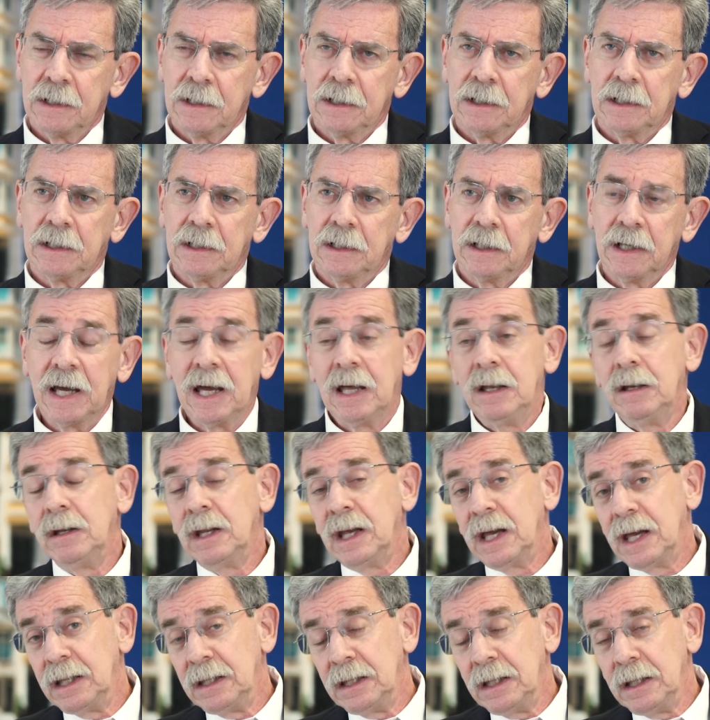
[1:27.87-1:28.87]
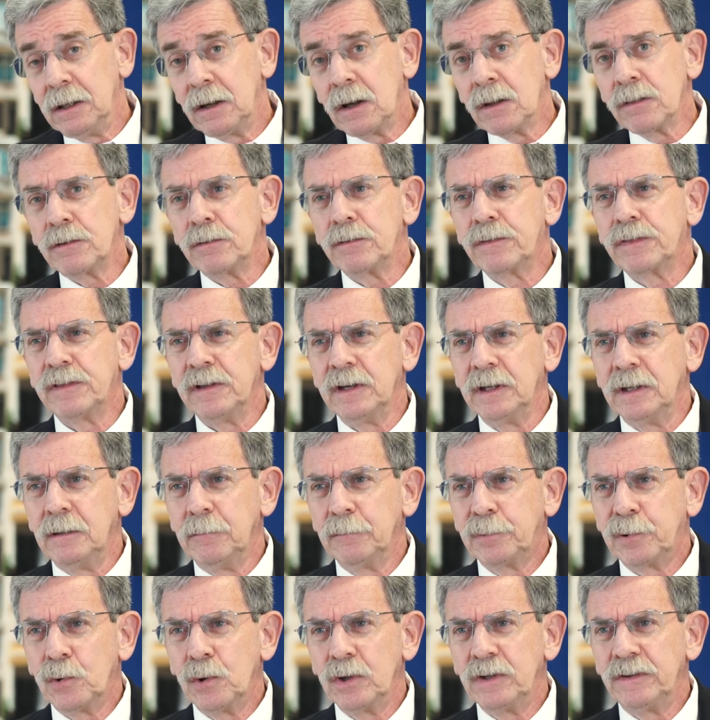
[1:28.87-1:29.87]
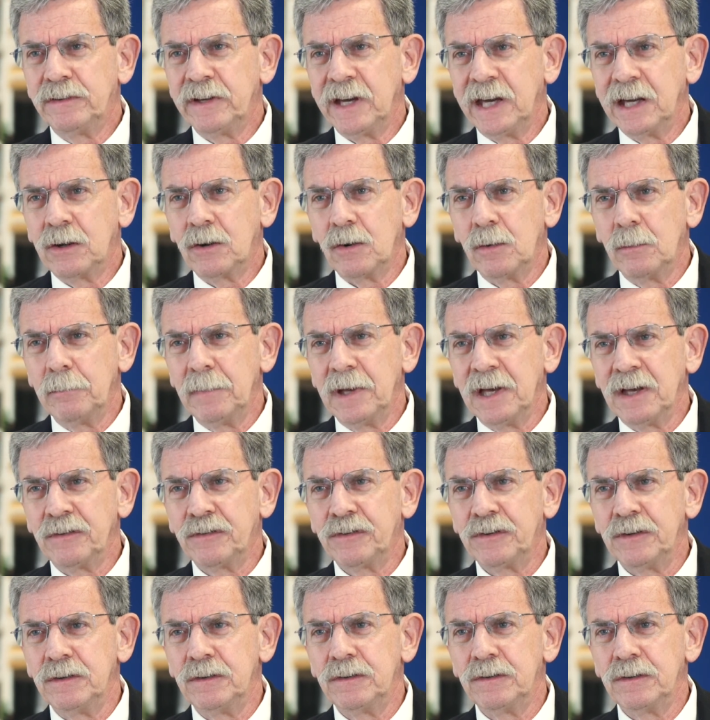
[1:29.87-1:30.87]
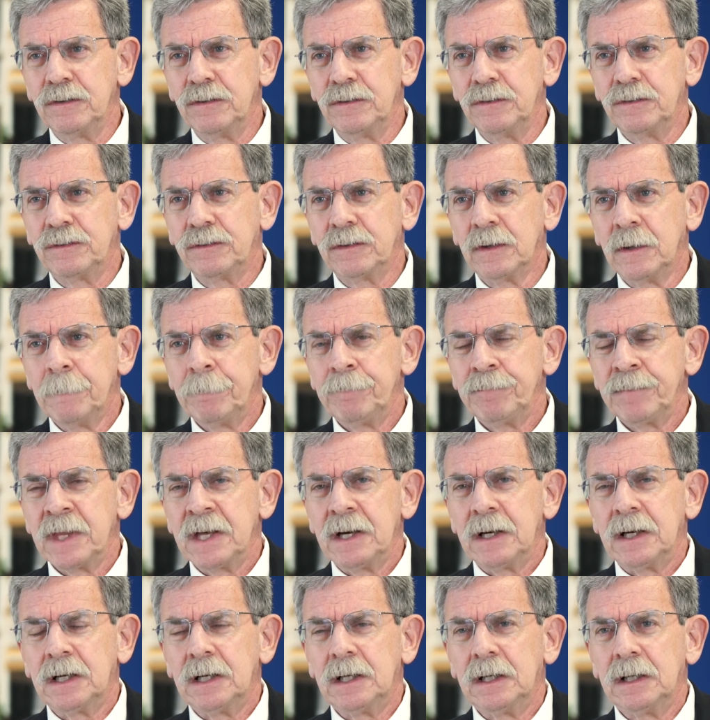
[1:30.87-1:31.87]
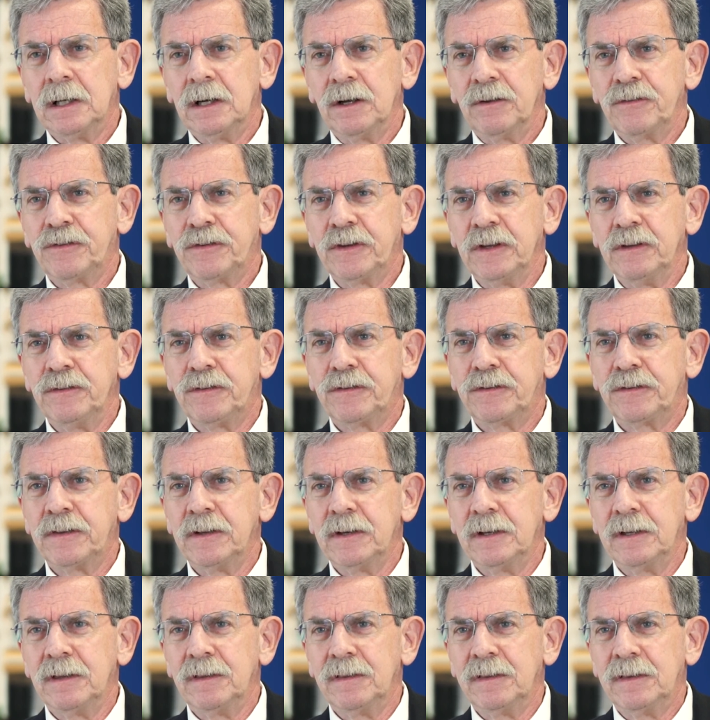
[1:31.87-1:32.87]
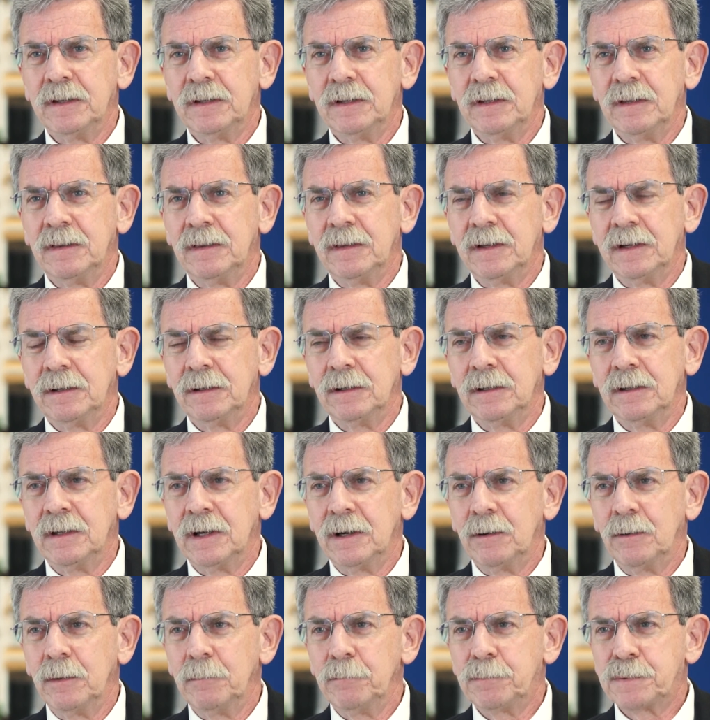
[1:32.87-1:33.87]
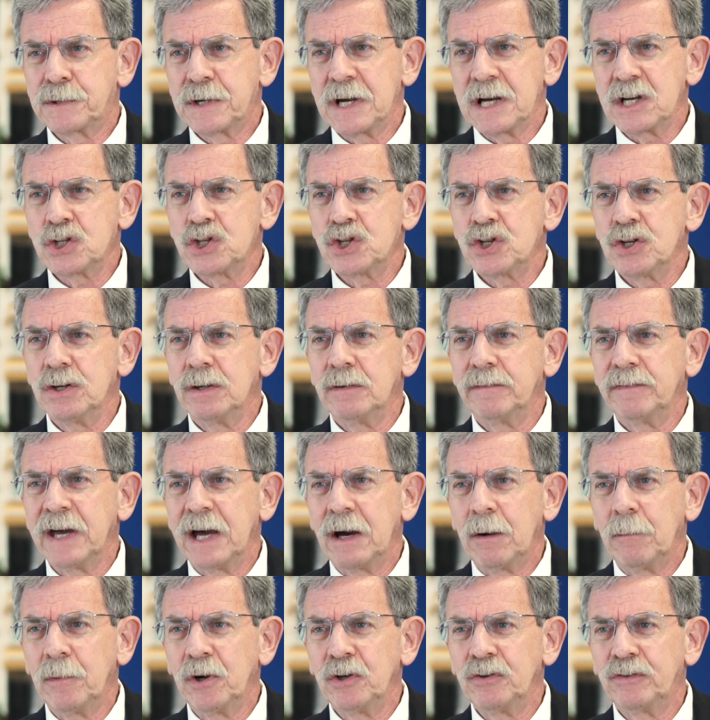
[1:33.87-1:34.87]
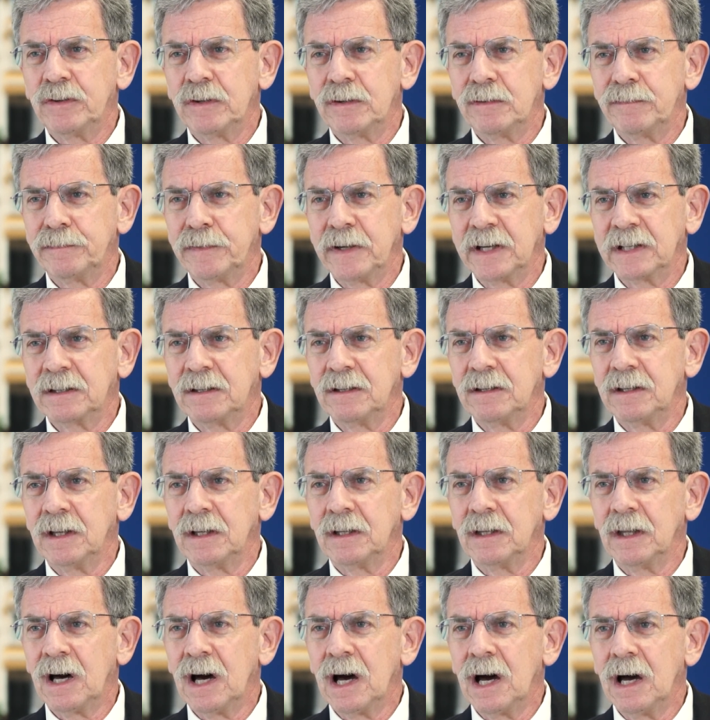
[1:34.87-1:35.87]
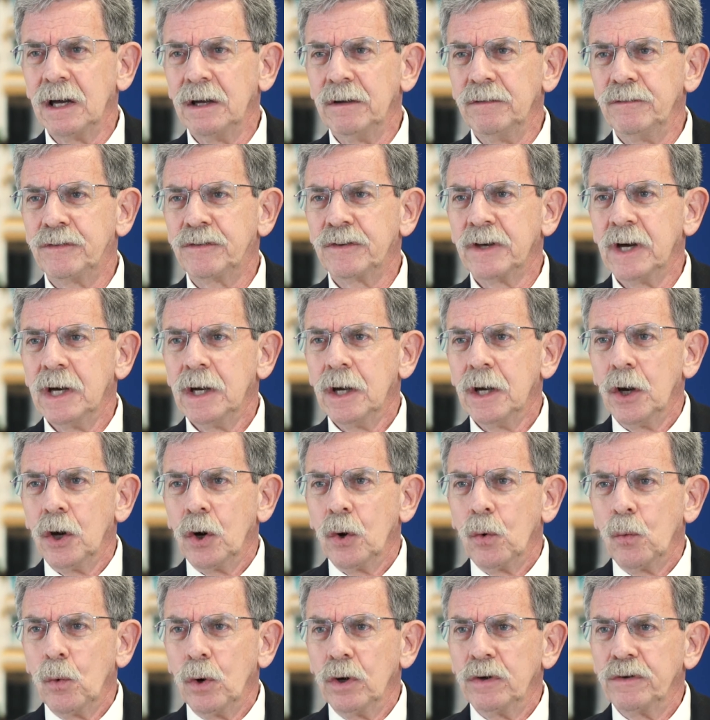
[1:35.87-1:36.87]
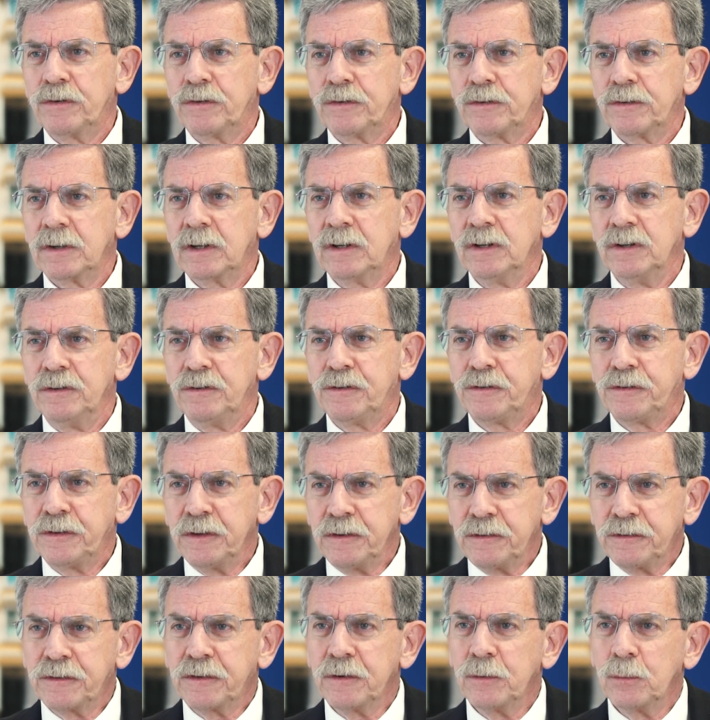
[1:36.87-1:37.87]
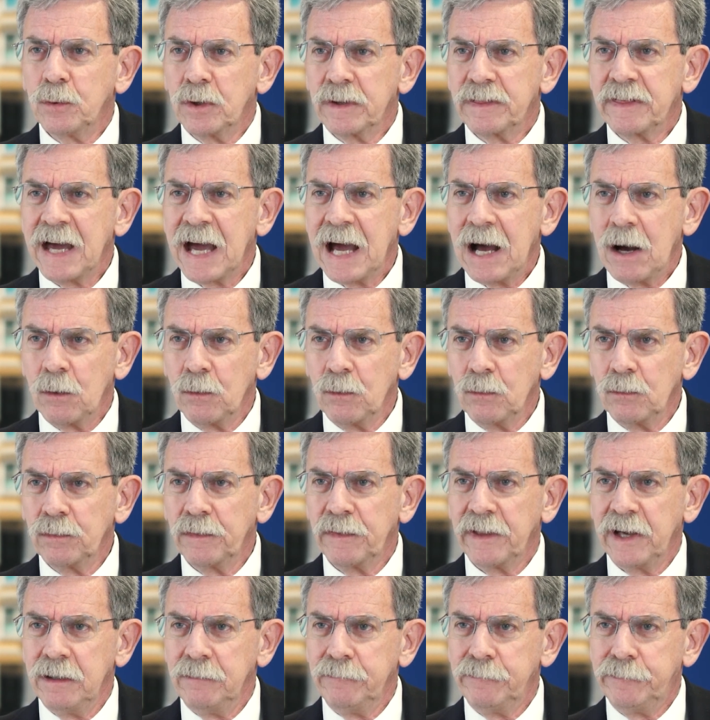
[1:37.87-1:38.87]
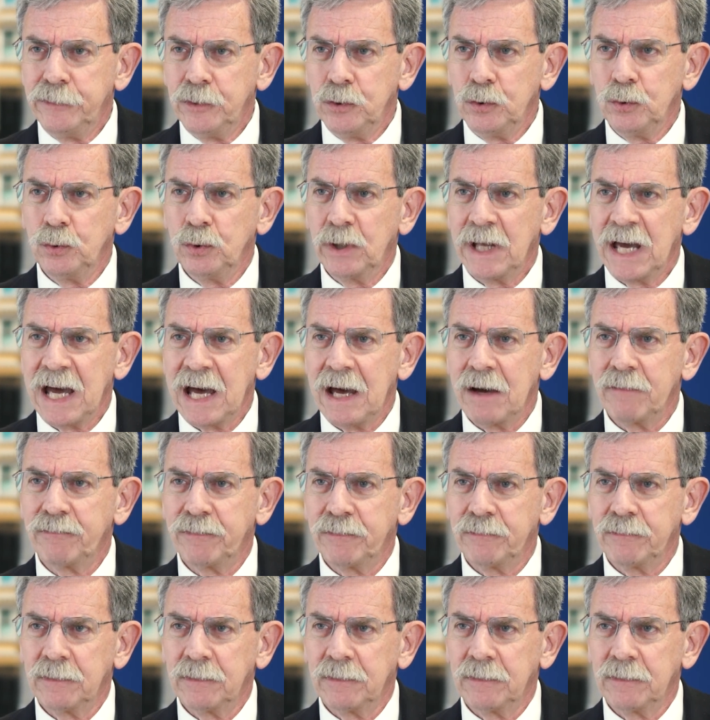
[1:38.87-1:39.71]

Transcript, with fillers: Uh, and, and the other th important take-home message is Uh, since the, the, their, their impression of how much it affected their lives was consistent with how they viewed have,